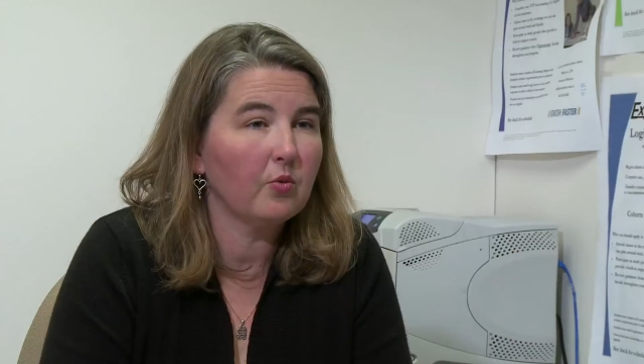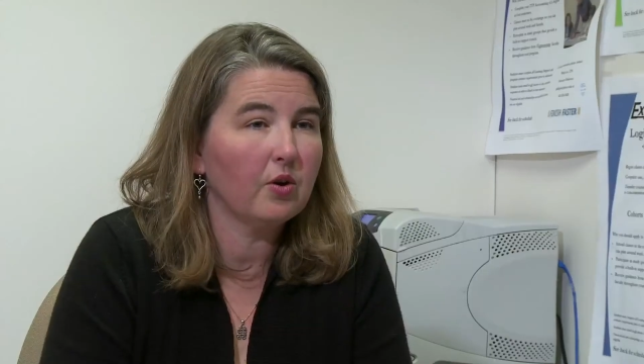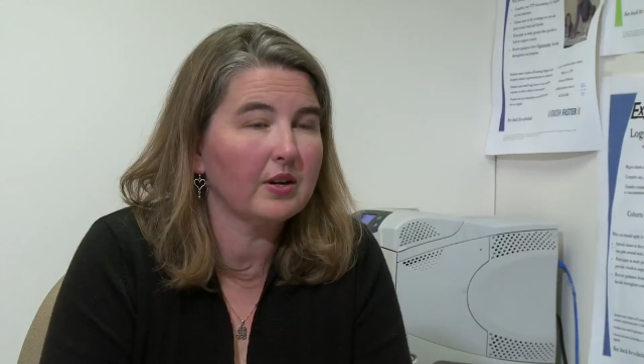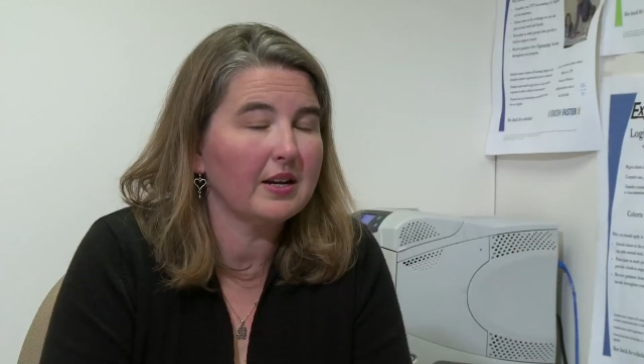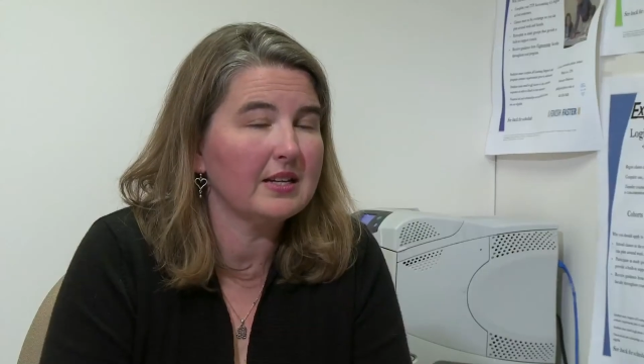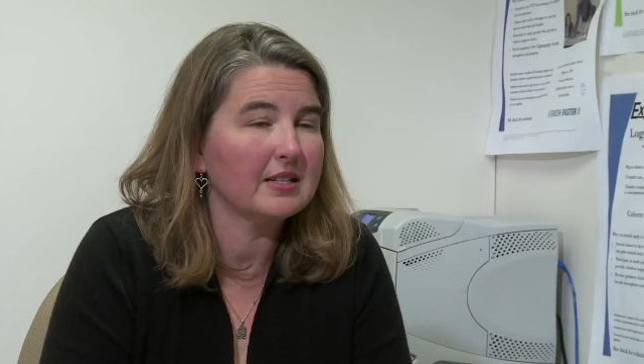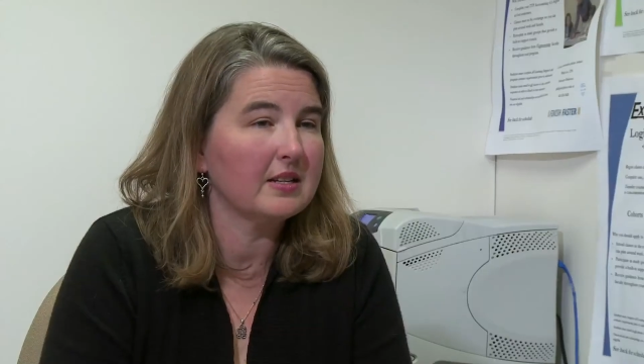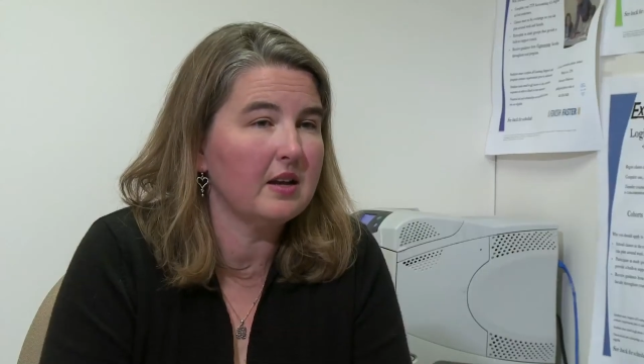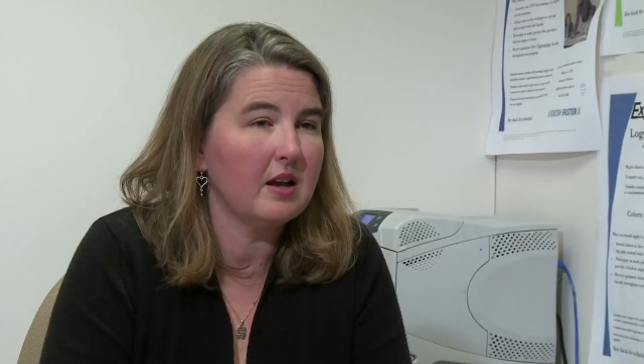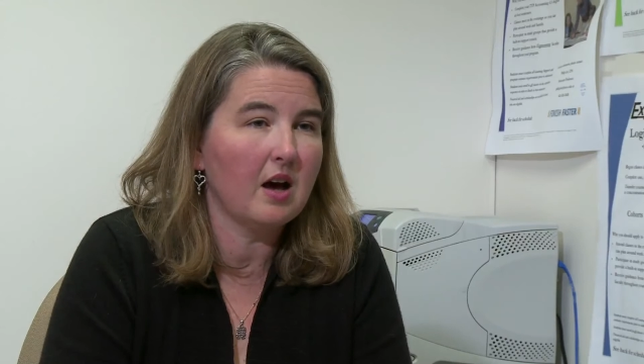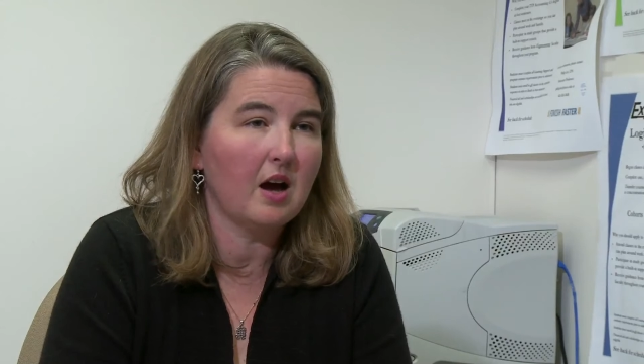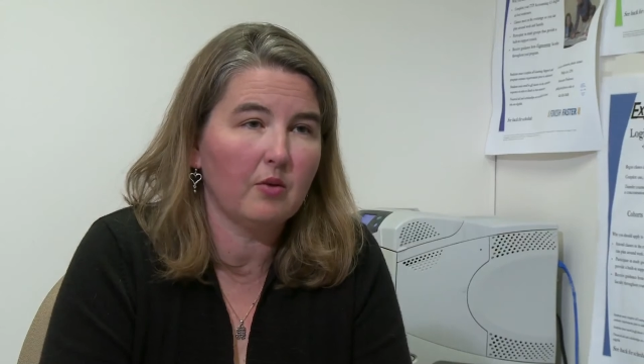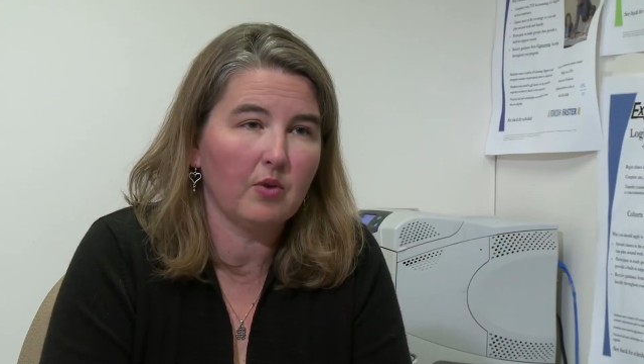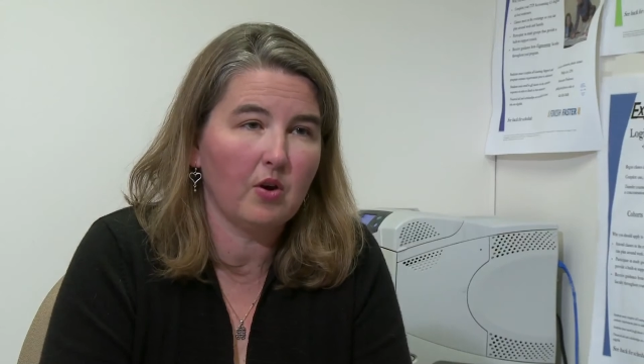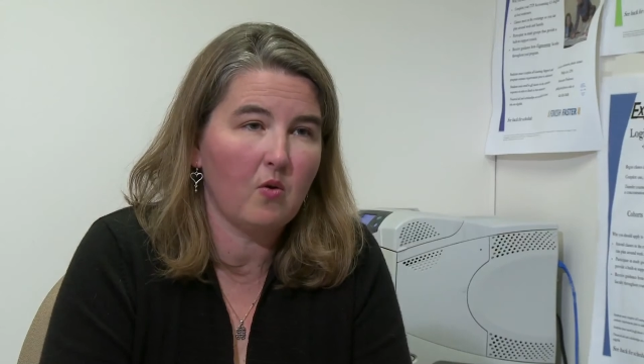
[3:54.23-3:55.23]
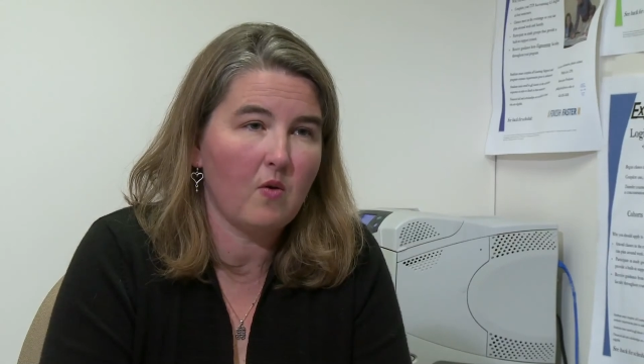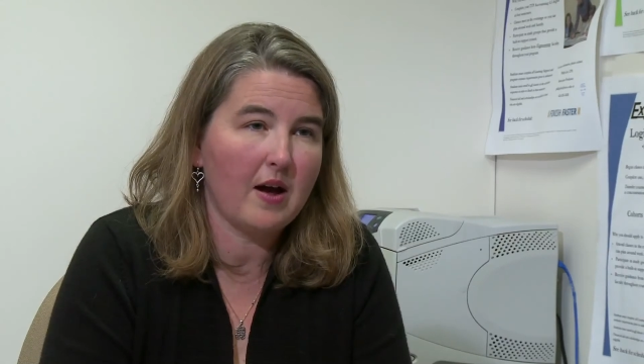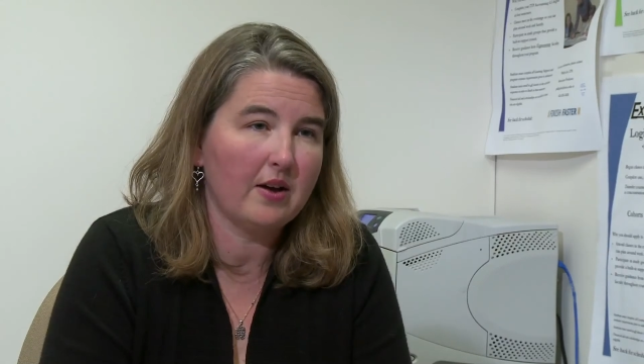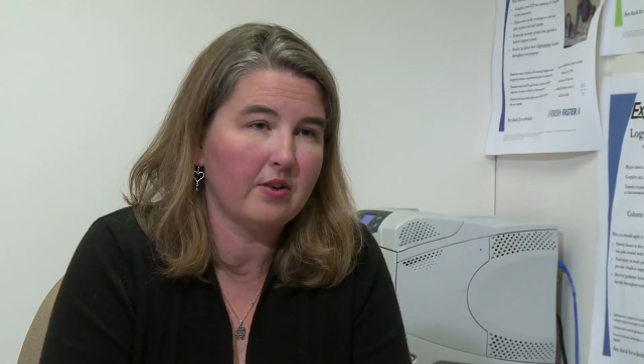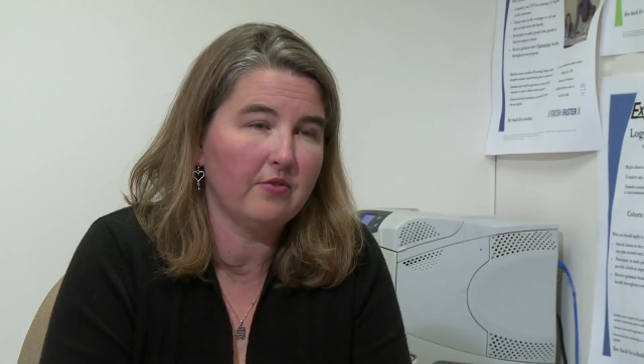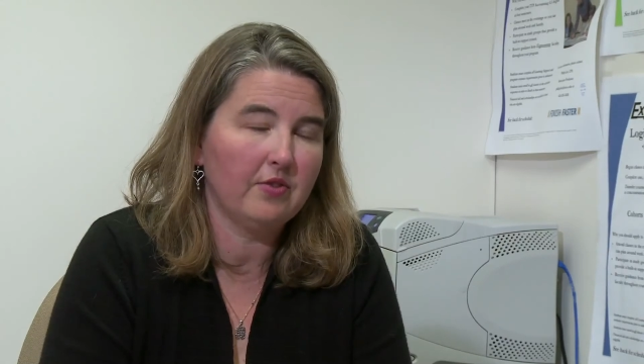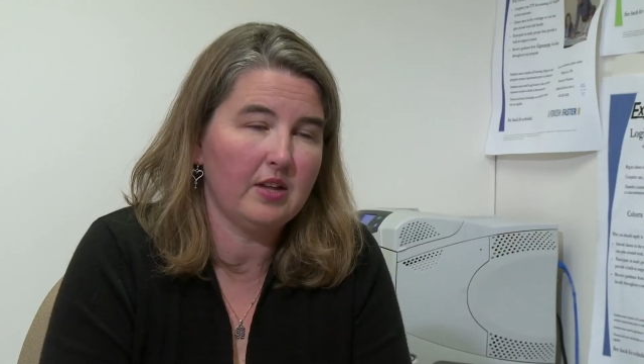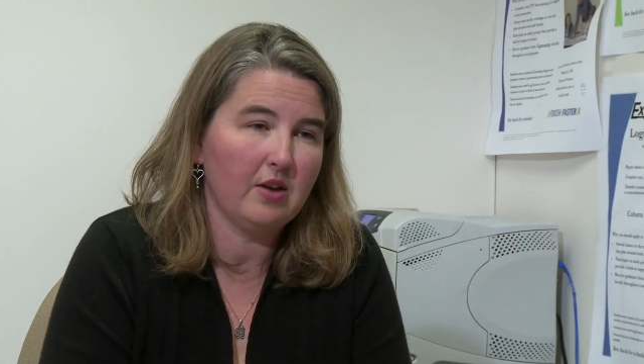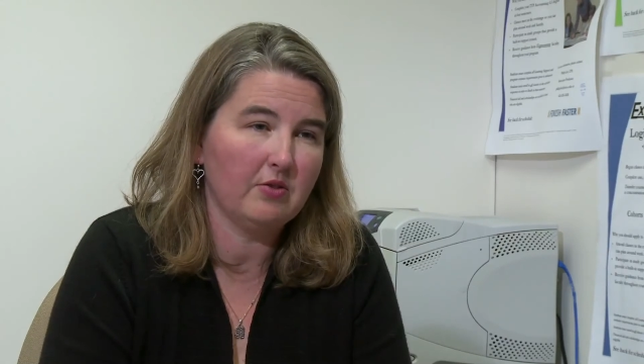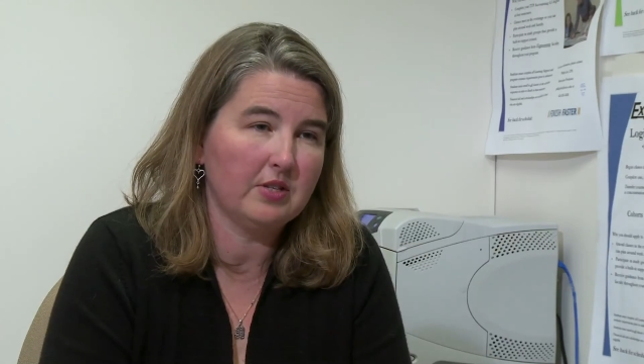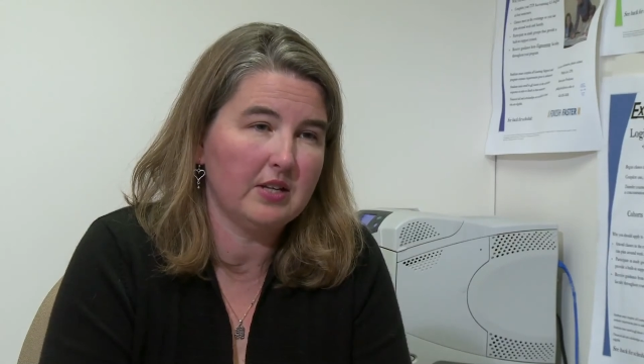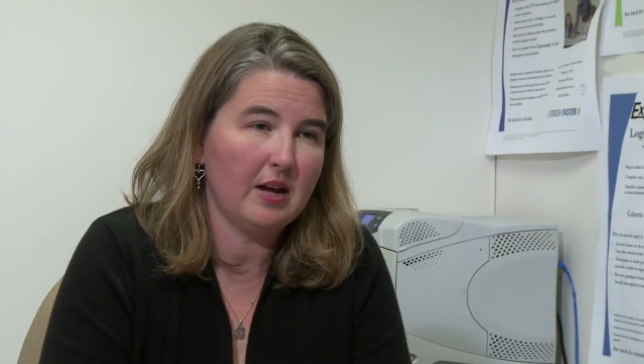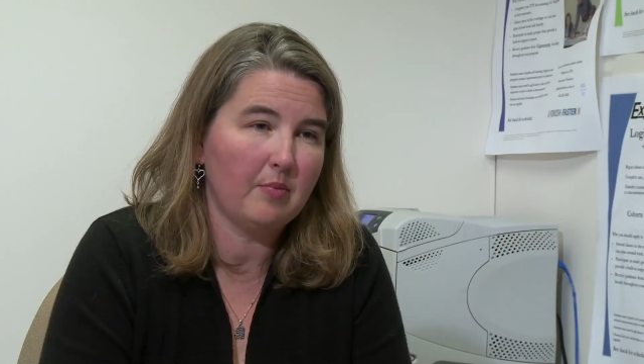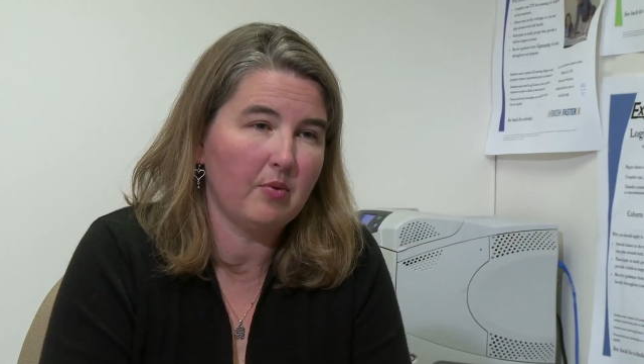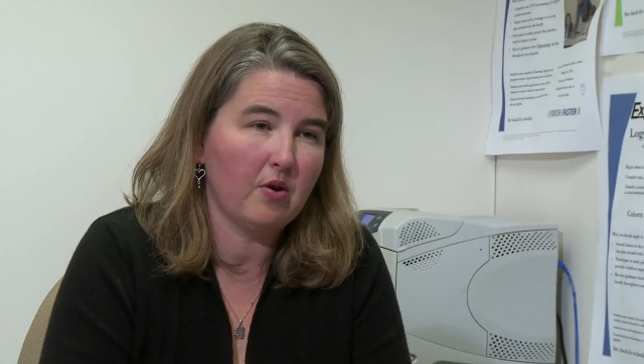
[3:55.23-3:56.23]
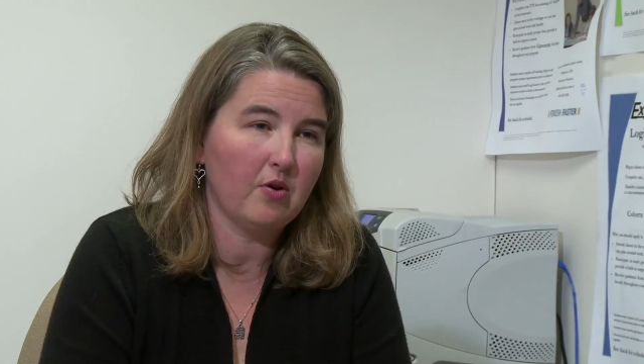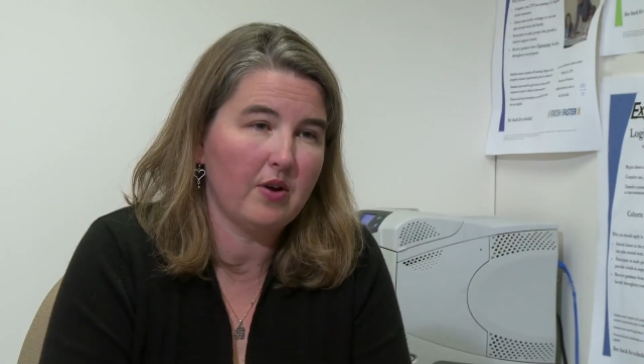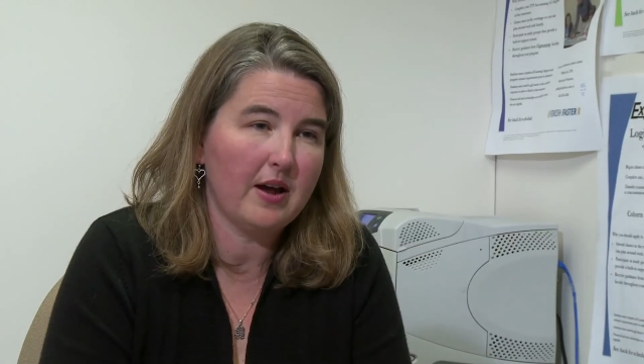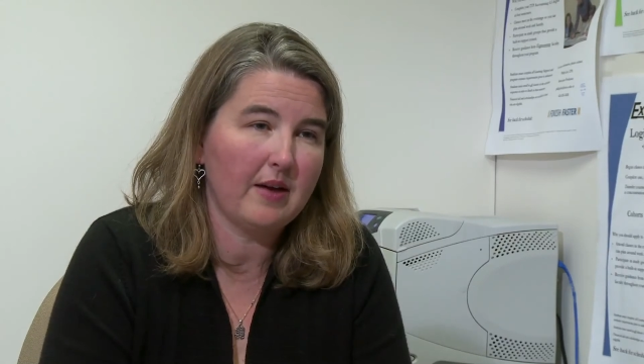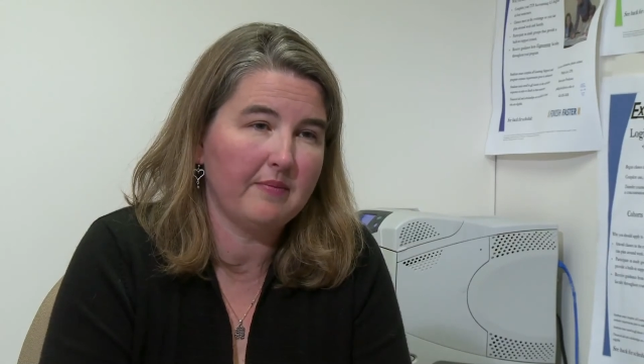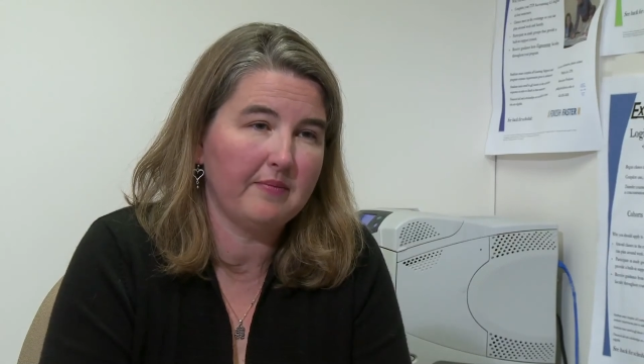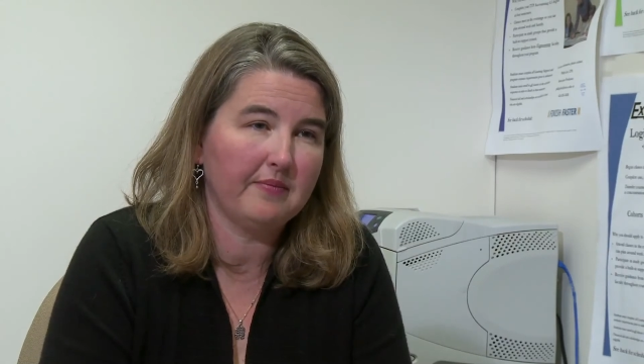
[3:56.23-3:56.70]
work is not required for the OTA program.